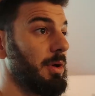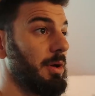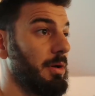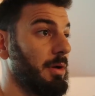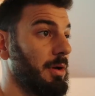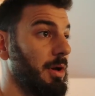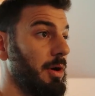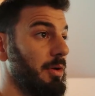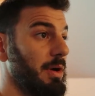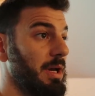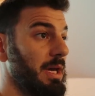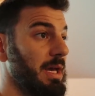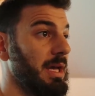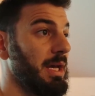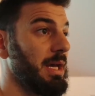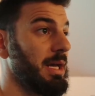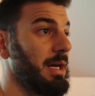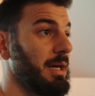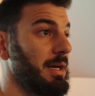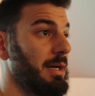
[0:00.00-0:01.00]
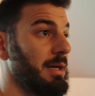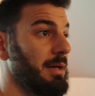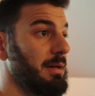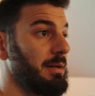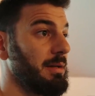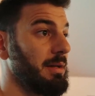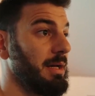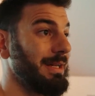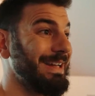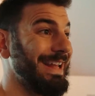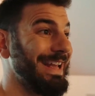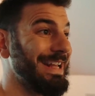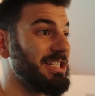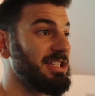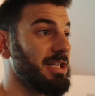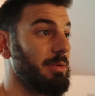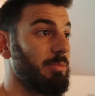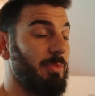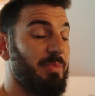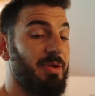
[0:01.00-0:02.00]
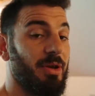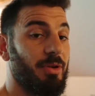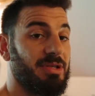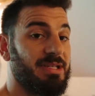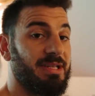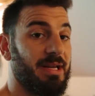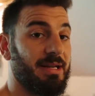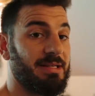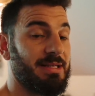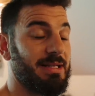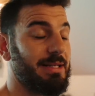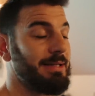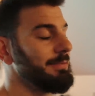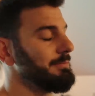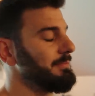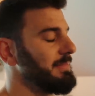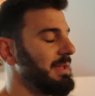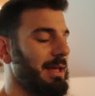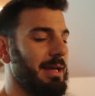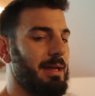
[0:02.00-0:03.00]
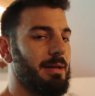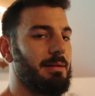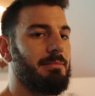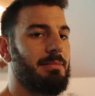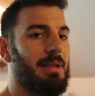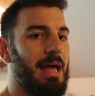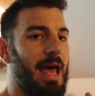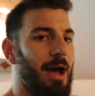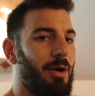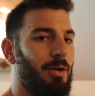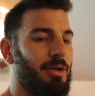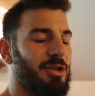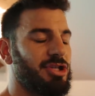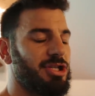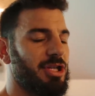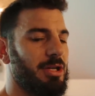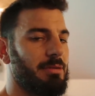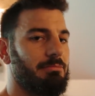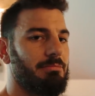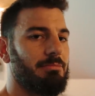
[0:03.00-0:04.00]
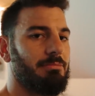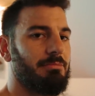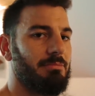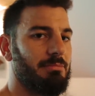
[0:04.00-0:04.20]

going to go hit an HWPO 60 in, out of the gym.